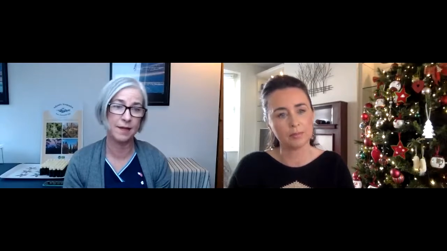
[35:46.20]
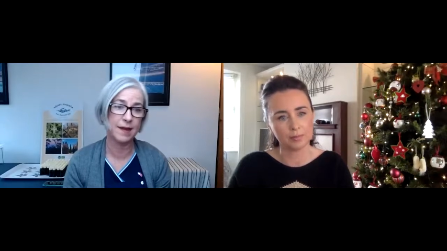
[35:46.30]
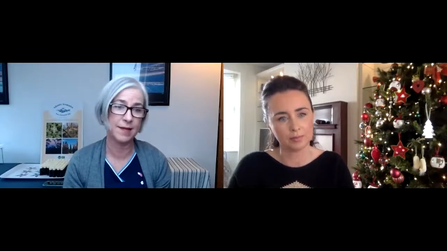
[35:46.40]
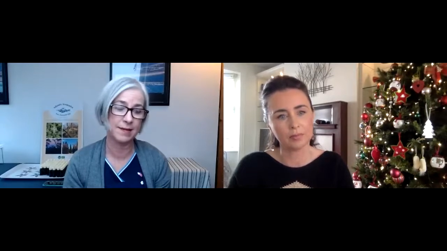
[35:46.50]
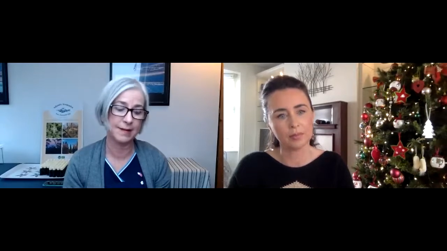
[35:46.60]

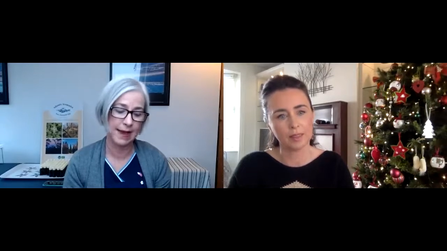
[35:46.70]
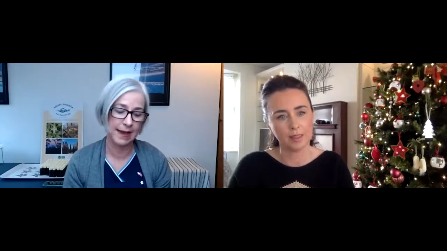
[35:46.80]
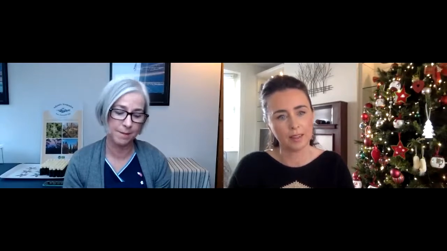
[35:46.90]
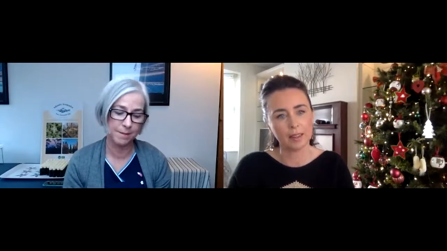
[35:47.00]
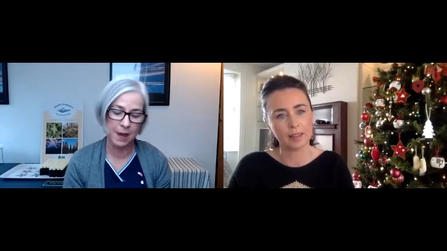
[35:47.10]
Speaker 1: this
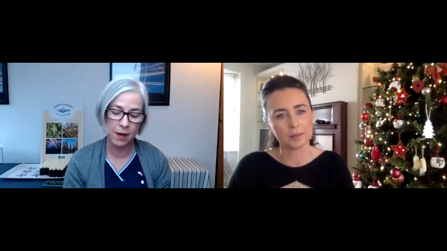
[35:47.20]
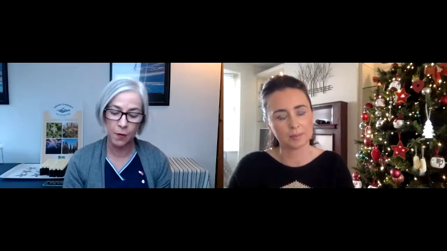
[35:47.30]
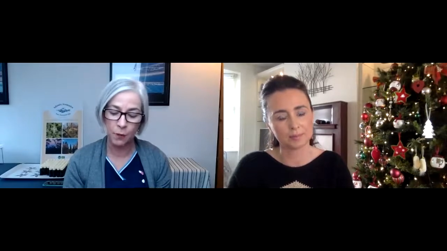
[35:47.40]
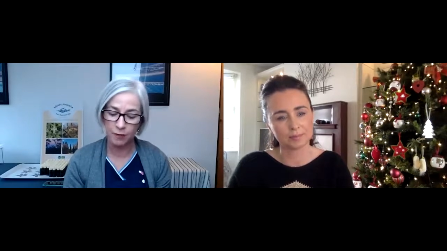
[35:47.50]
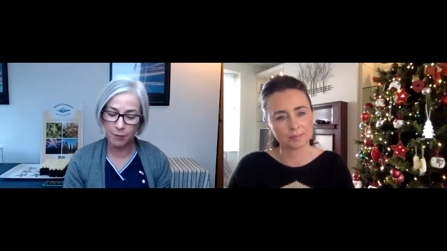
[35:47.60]
um,
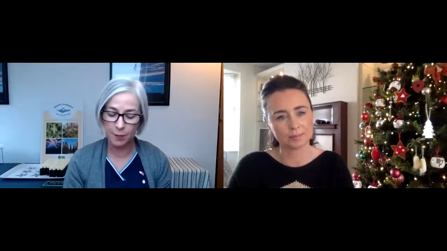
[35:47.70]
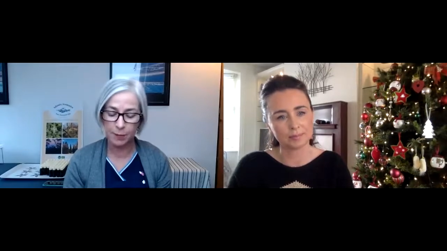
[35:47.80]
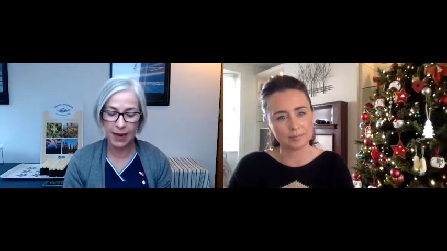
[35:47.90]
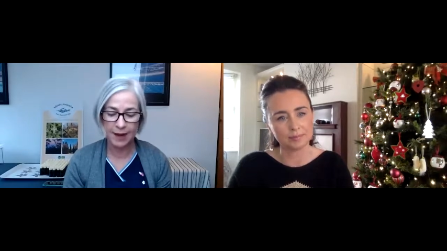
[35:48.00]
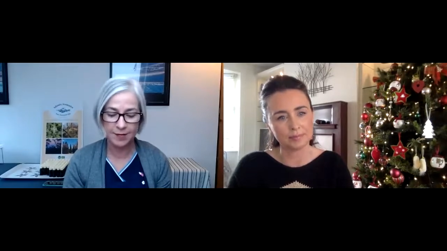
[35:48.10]
we've been
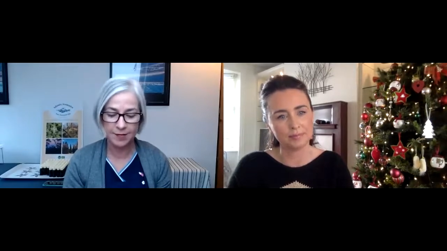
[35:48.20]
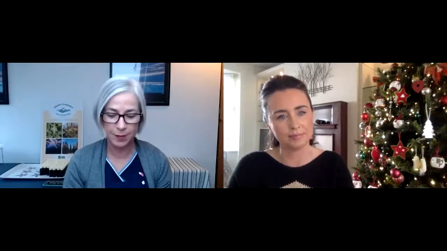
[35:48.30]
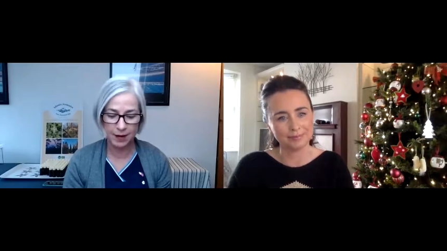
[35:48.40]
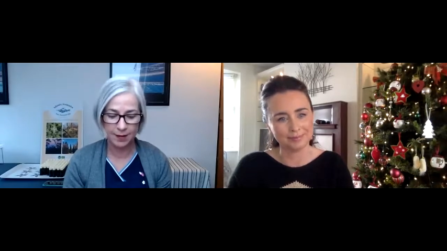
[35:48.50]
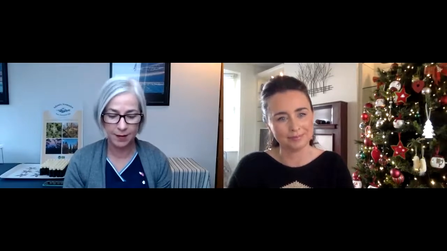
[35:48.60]
blessed
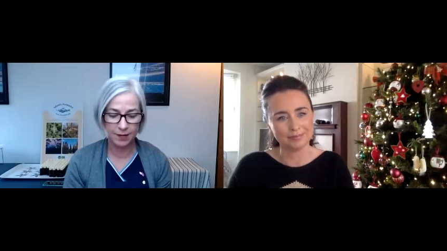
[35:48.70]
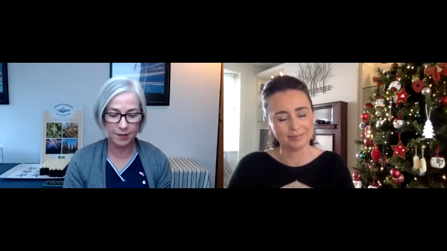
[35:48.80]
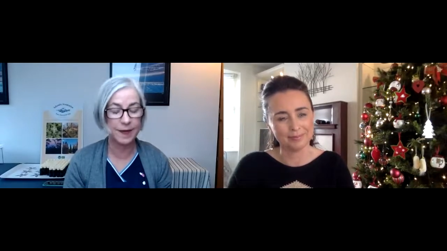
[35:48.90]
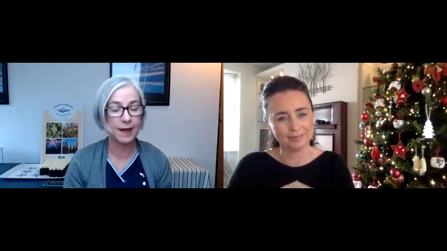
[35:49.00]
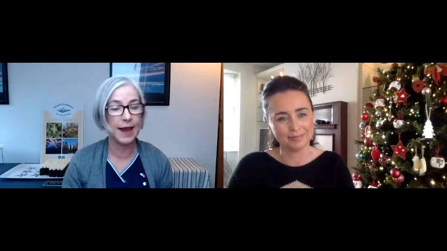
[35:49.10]

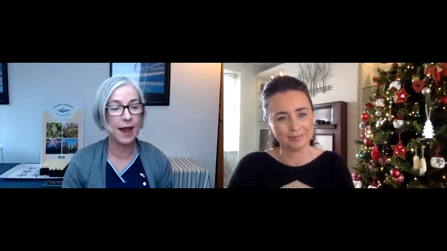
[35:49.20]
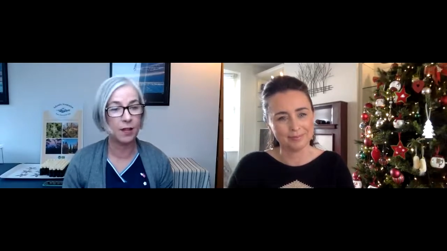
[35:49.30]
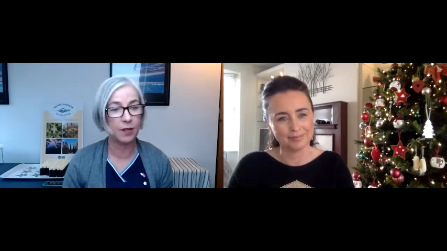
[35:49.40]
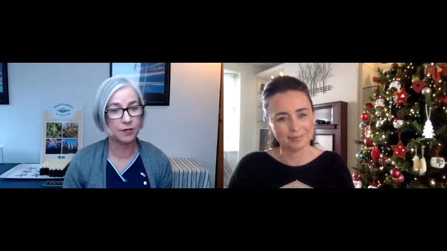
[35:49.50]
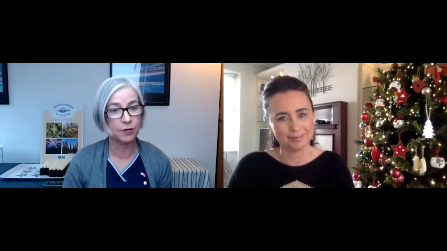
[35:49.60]
because the
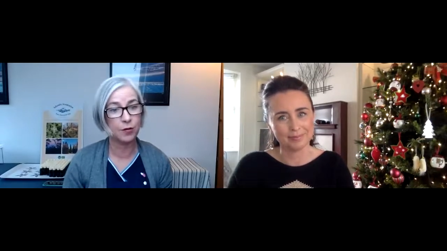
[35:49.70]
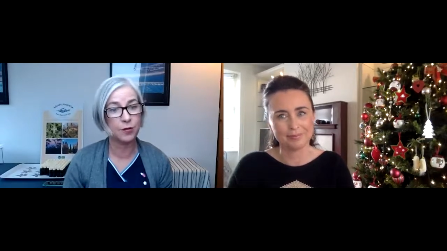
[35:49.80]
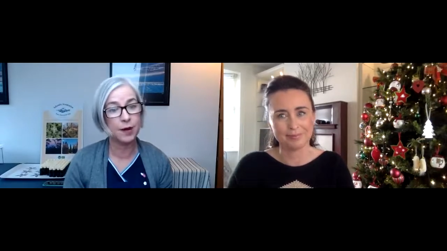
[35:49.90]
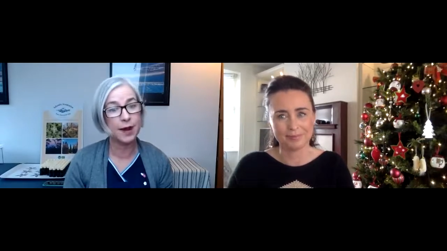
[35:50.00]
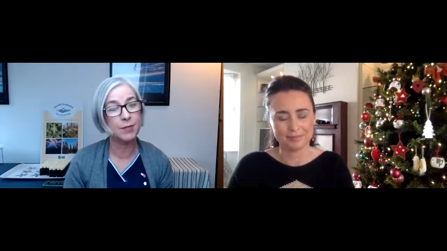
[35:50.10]
health
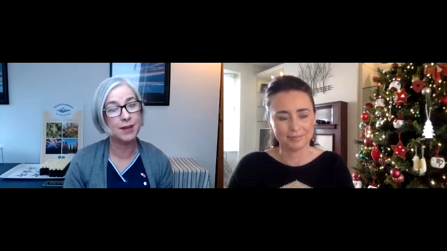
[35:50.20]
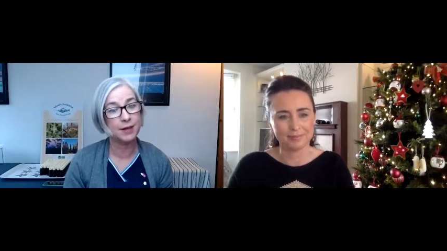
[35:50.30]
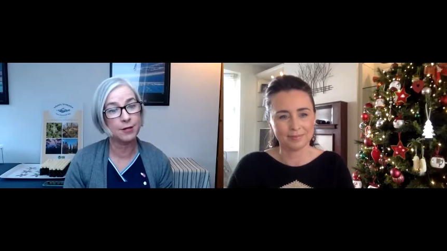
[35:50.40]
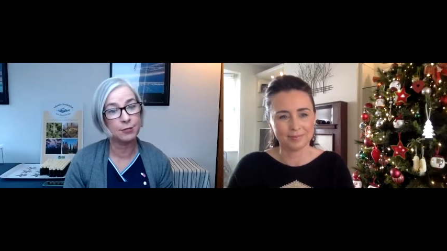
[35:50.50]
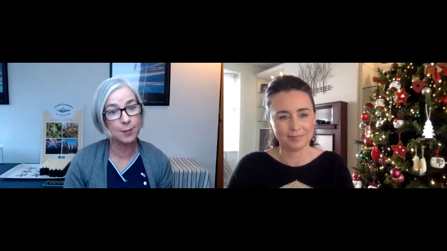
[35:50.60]
stores are able
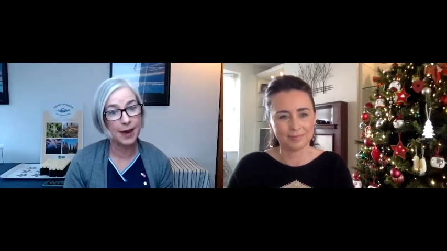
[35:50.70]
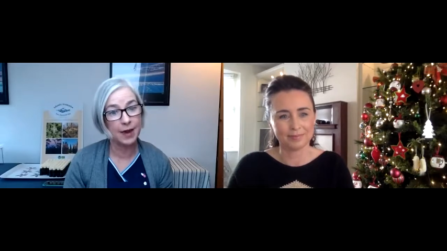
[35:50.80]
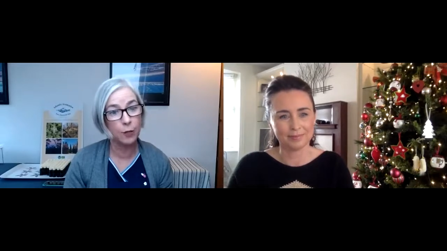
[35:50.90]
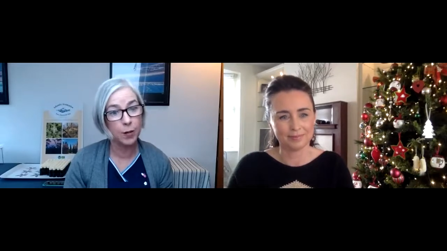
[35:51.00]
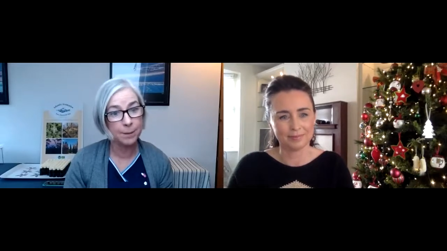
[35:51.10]
to
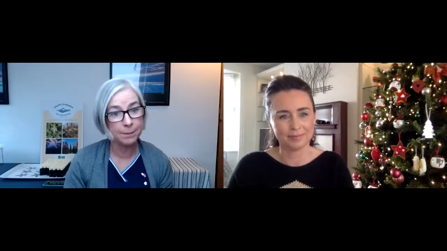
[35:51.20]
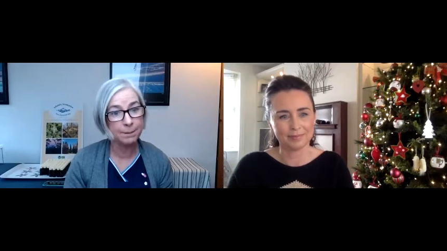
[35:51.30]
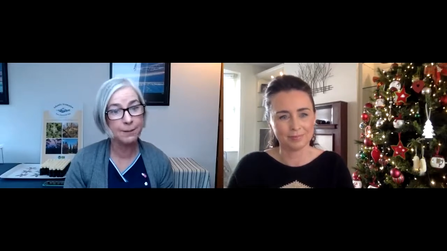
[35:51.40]
remain open